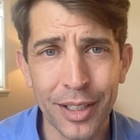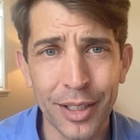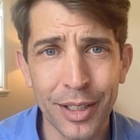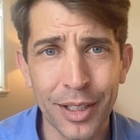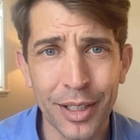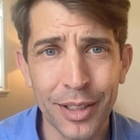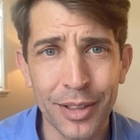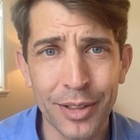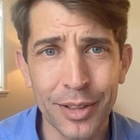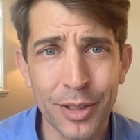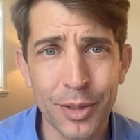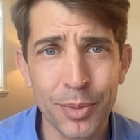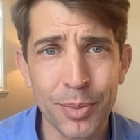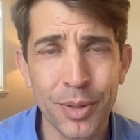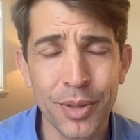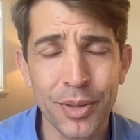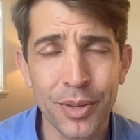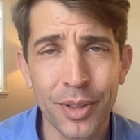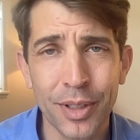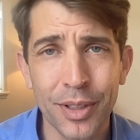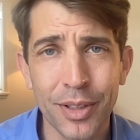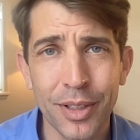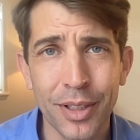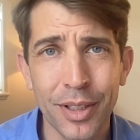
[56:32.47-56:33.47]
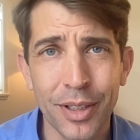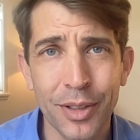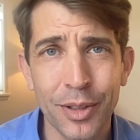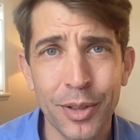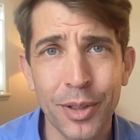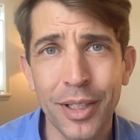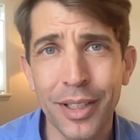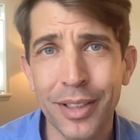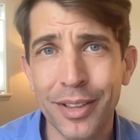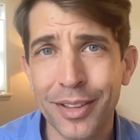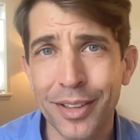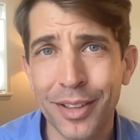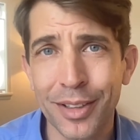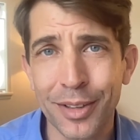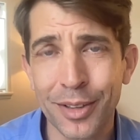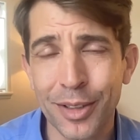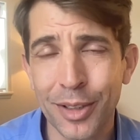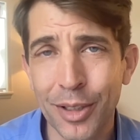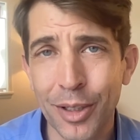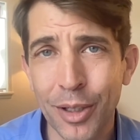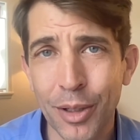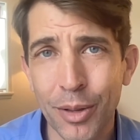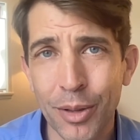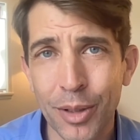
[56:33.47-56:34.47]
And it's just been such a treat
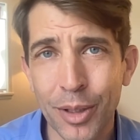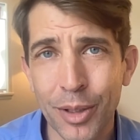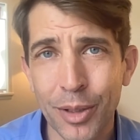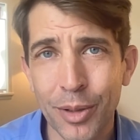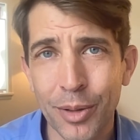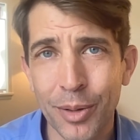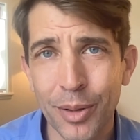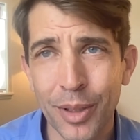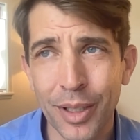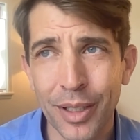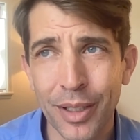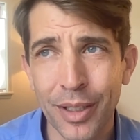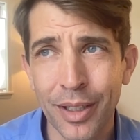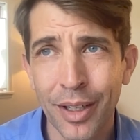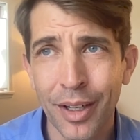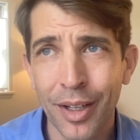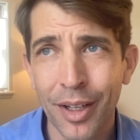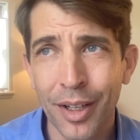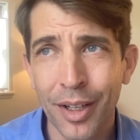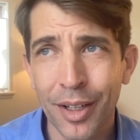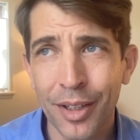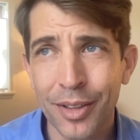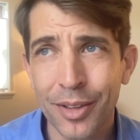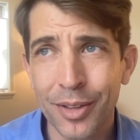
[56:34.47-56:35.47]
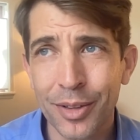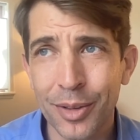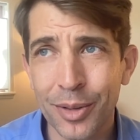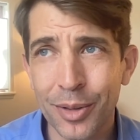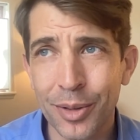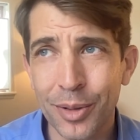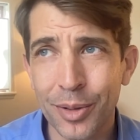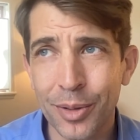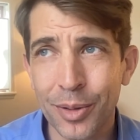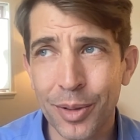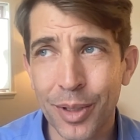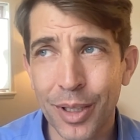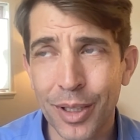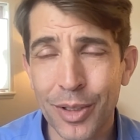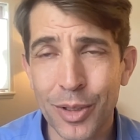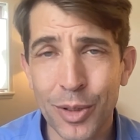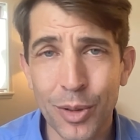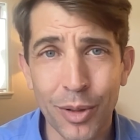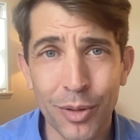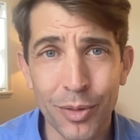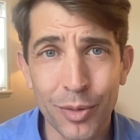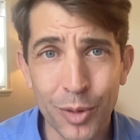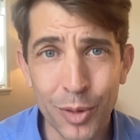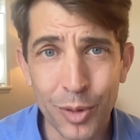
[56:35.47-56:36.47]
to know you and to
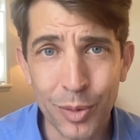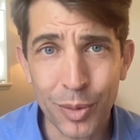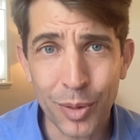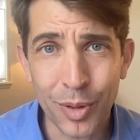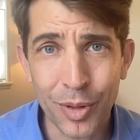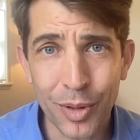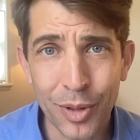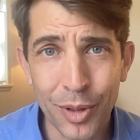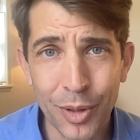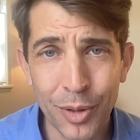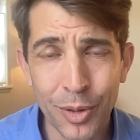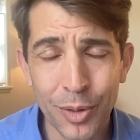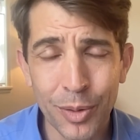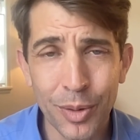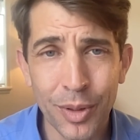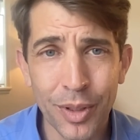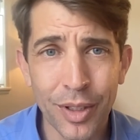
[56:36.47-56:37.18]
enjoy food with you.